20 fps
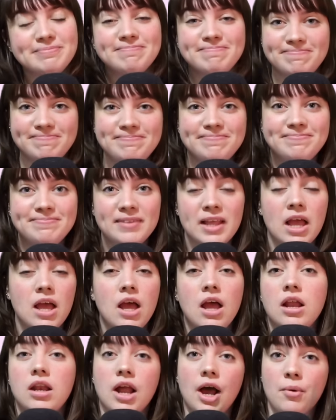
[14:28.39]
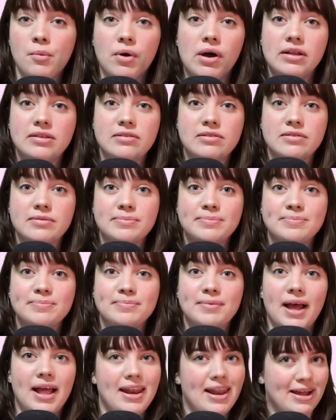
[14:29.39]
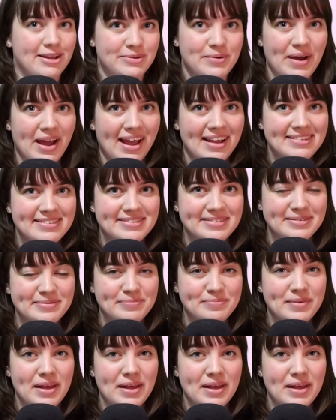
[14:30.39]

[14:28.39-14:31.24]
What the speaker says: Mm-hmm. Not once, not twice,